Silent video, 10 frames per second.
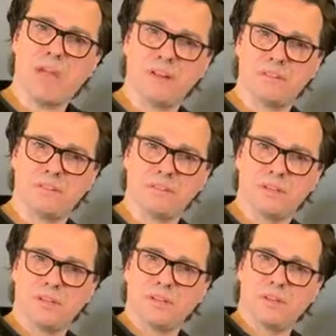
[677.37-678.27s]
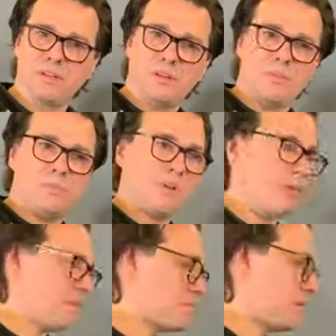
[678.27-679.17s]
matter.
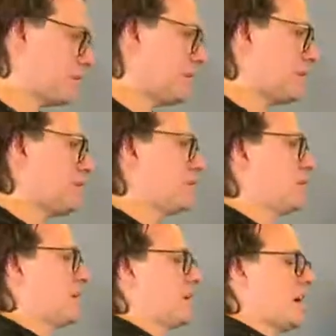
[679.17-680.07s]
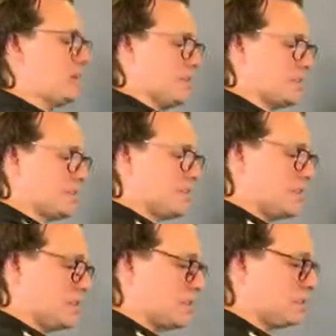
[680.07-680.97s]
Because what we're doing now is
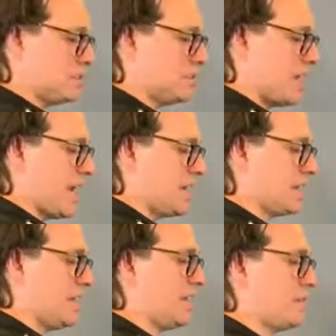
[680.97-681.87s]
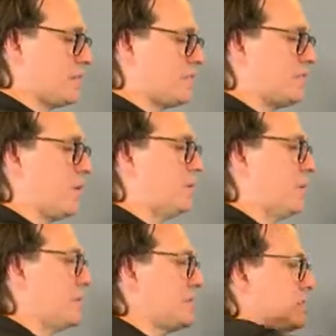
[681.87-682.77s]
to put the head a little bit
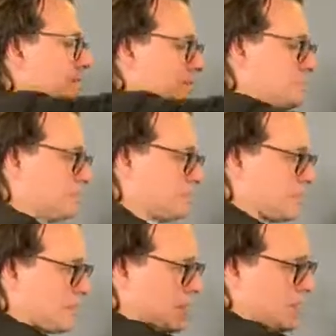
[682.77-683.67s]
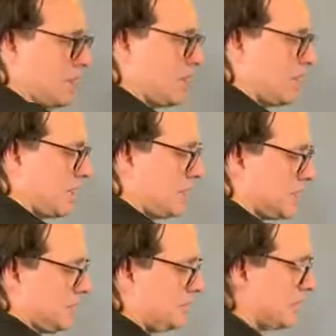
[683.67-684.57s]
forward
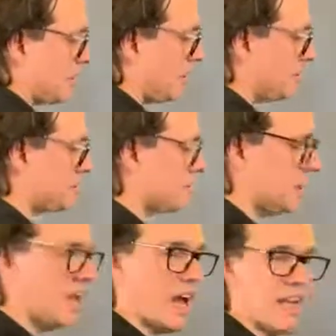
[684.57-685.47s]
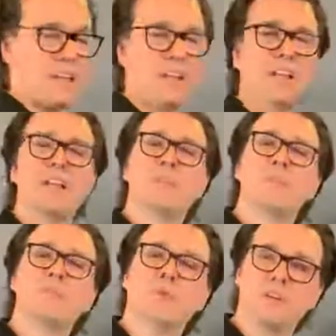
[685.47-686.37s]
and give the contour line a little
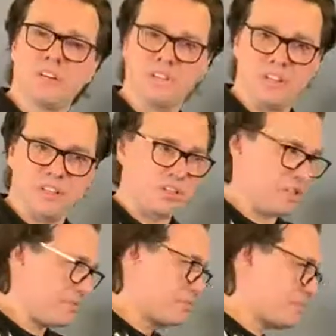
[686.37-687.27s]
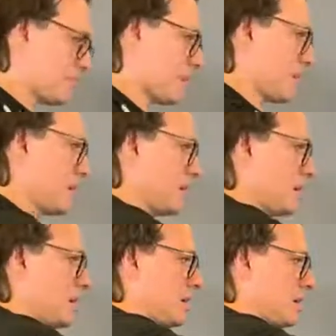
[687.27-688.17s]
bit more definition.
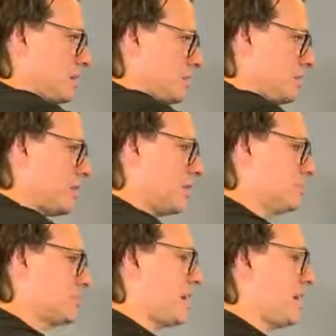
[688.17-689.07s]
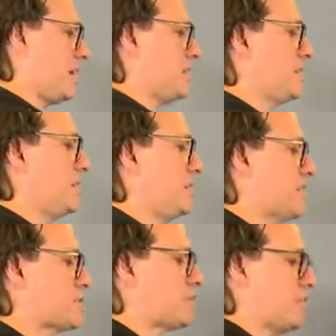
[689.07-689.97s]
We comb the hair in the
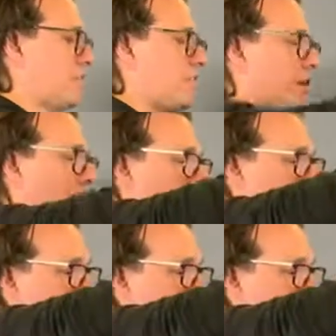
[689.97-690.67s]
natural fall,